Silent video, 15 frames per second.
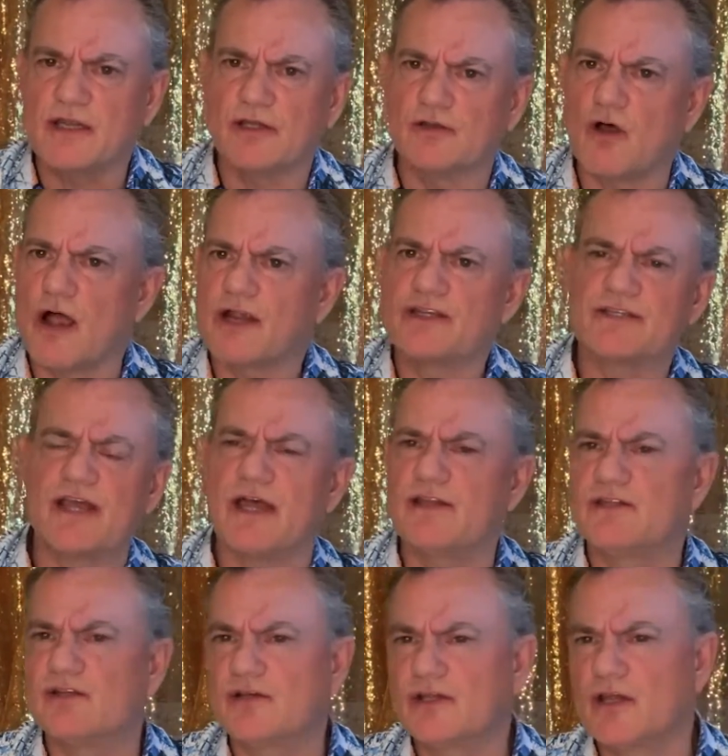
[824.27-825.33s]
lock
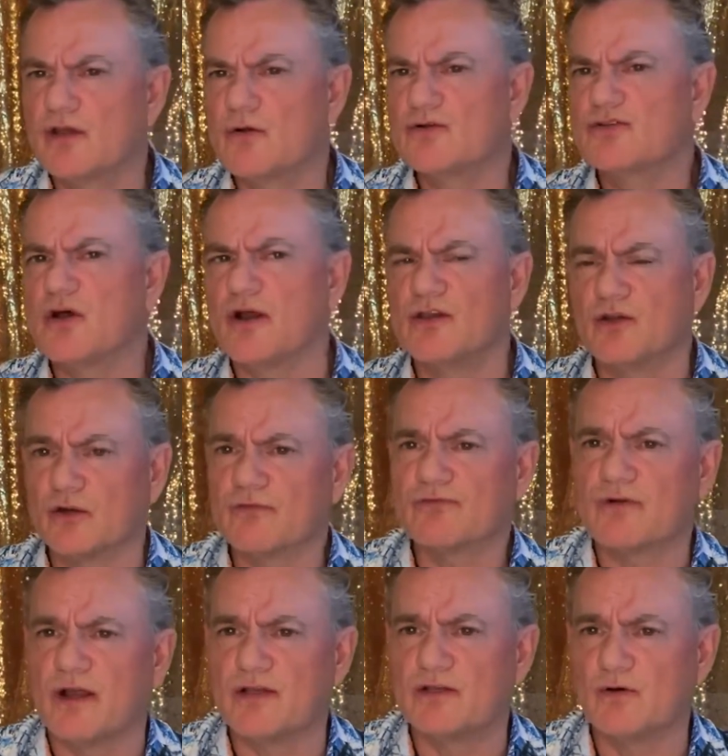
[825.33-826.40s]
set do you use on your
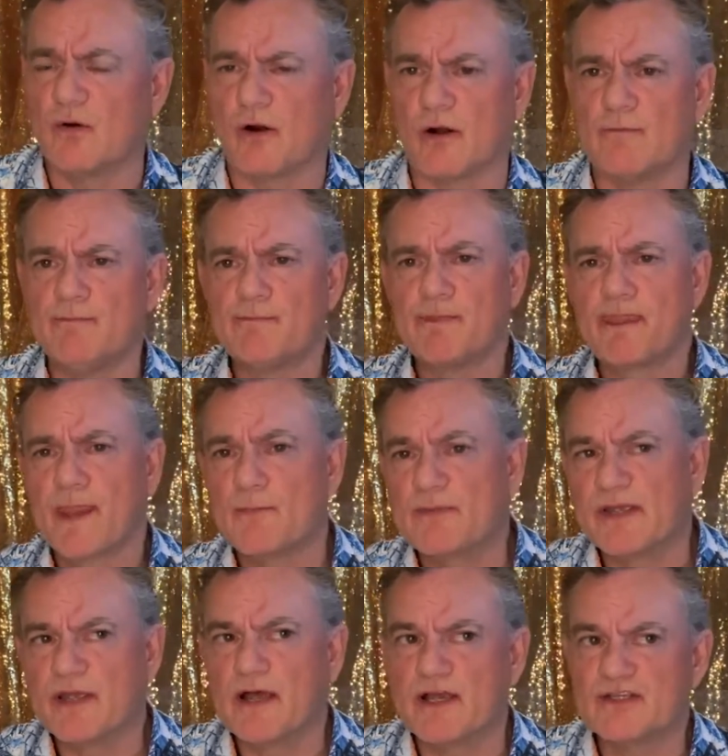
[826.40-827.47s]
front door?
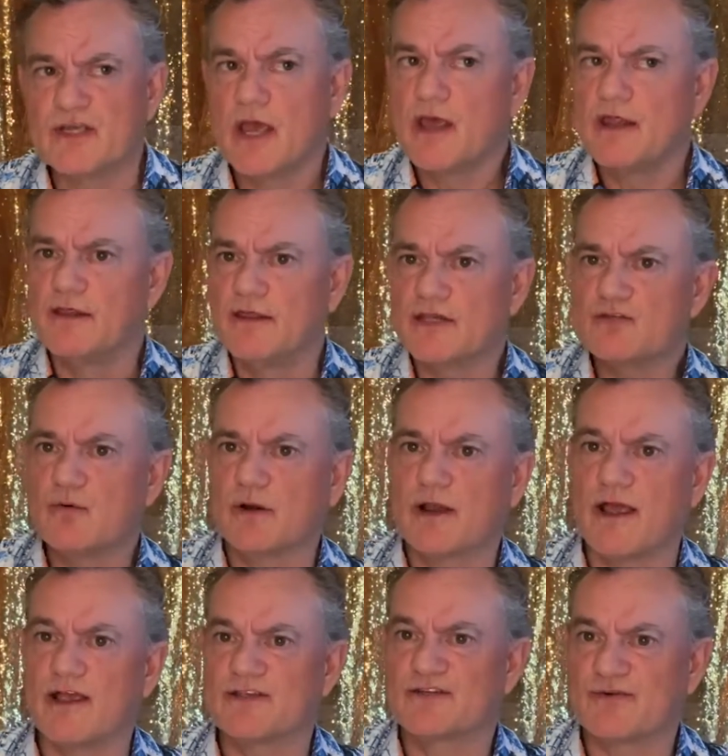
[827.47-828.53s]
Because this one
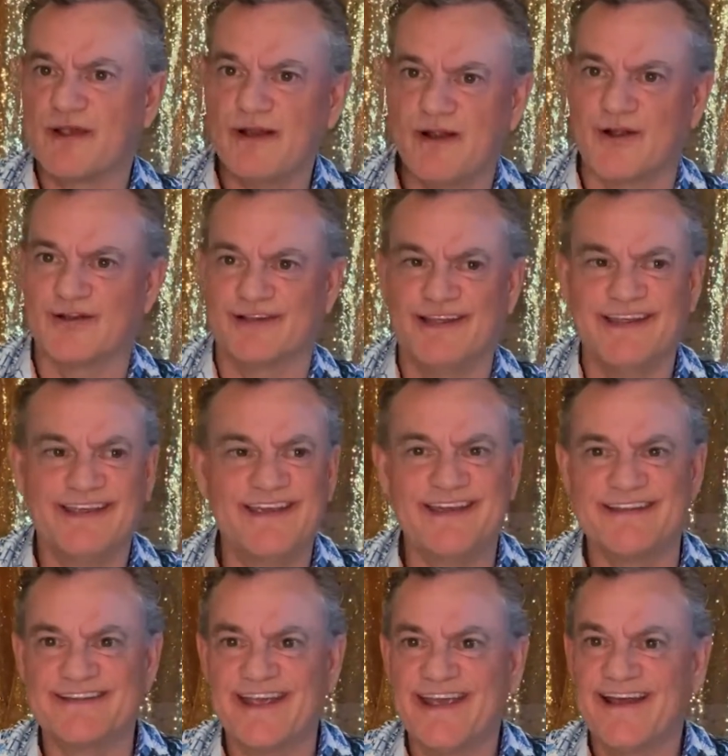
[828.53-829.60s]
has greater
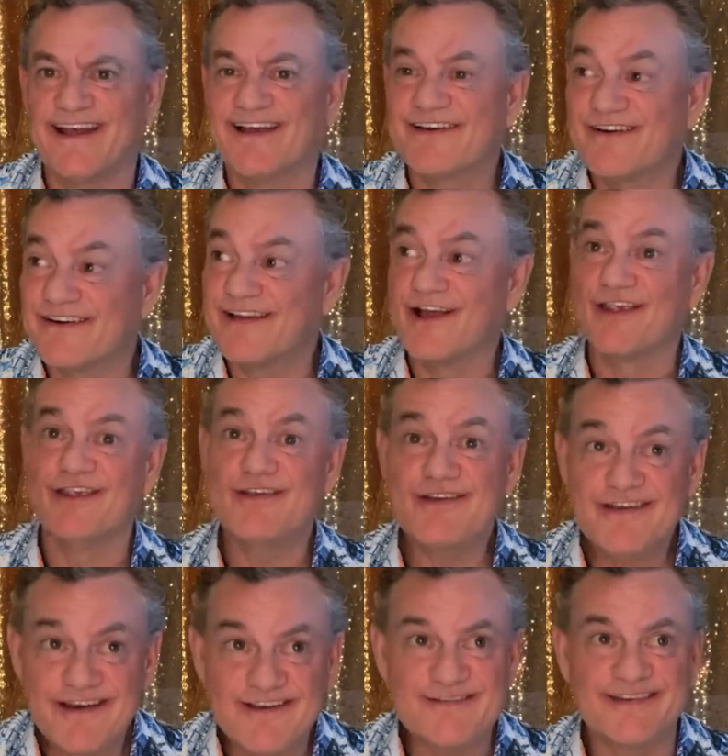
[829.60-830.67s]
leakage. I go, you
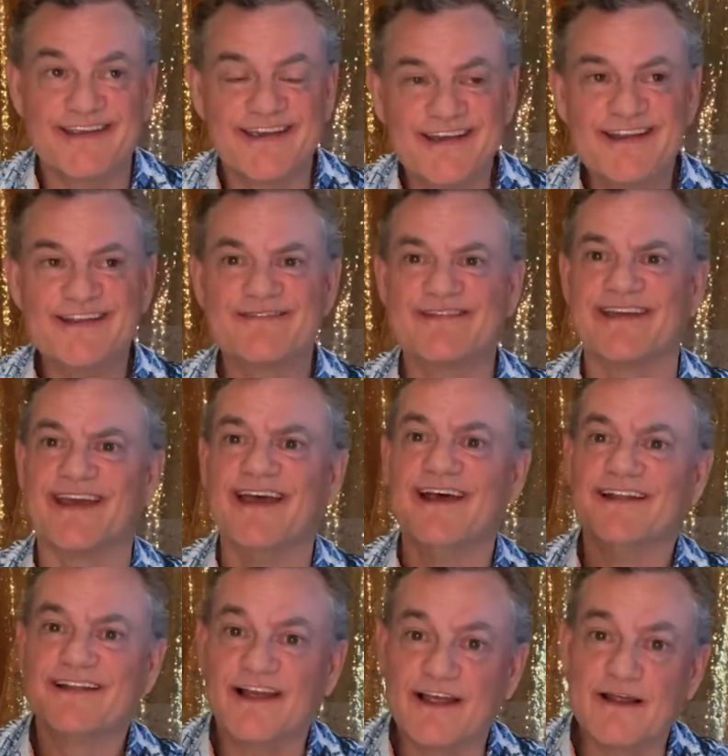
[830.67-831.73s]
got to be kidding me!
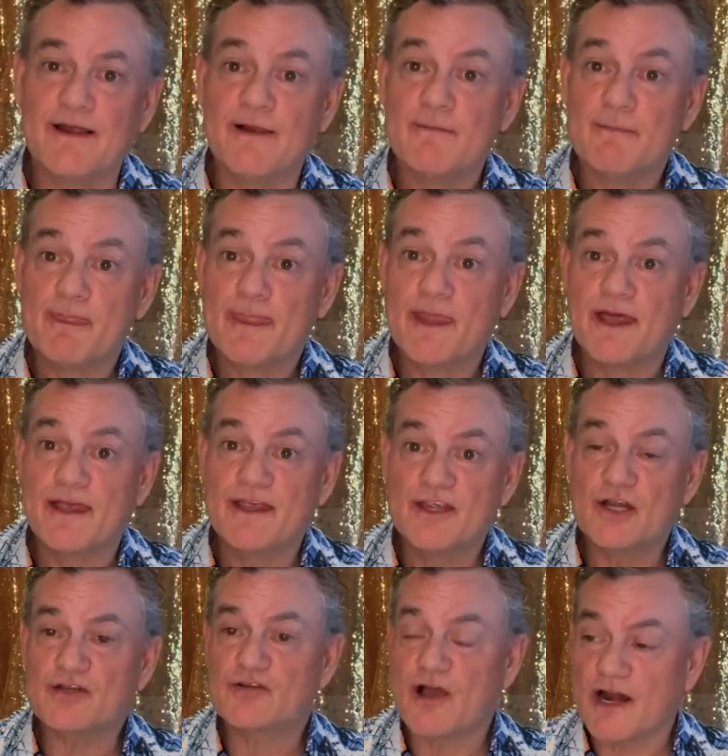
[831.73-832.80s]
Like,
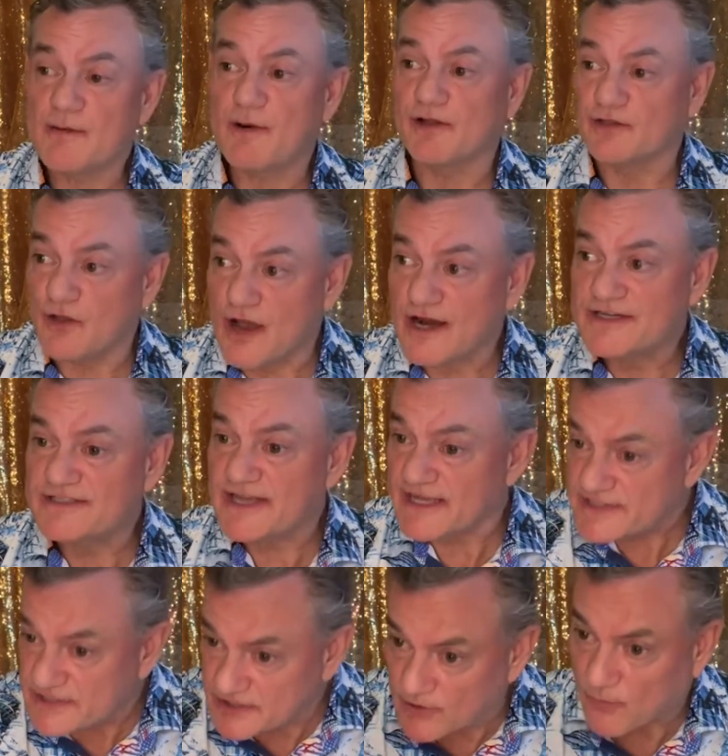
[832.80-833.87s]
you're talking about lock
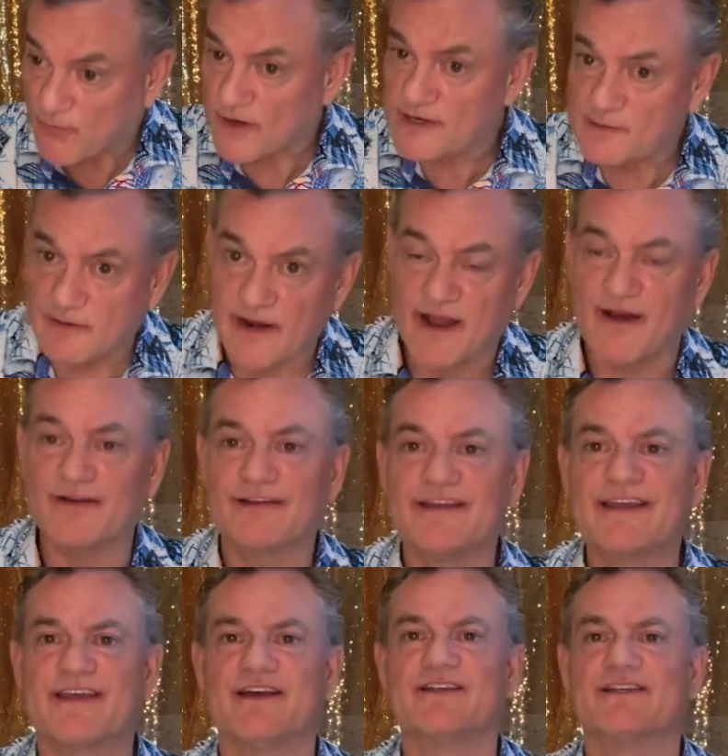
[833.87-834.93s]
sets and you're worried about air
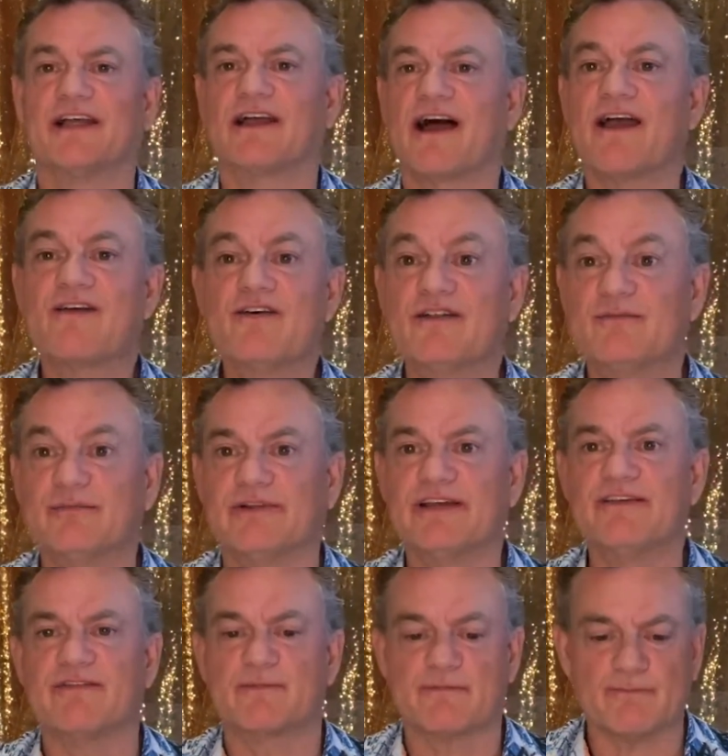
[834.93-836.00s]
leakage. Like, I couldn't
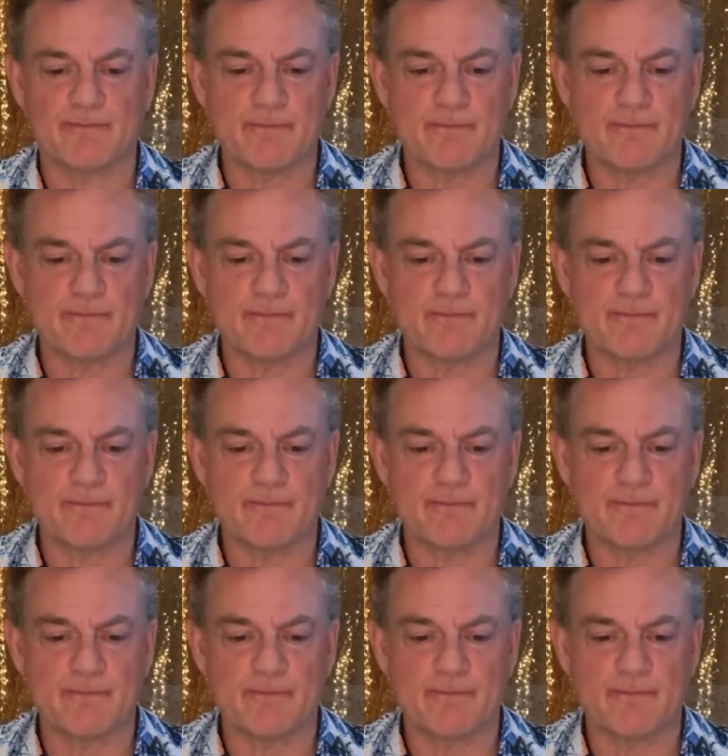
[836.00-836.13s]
believe it.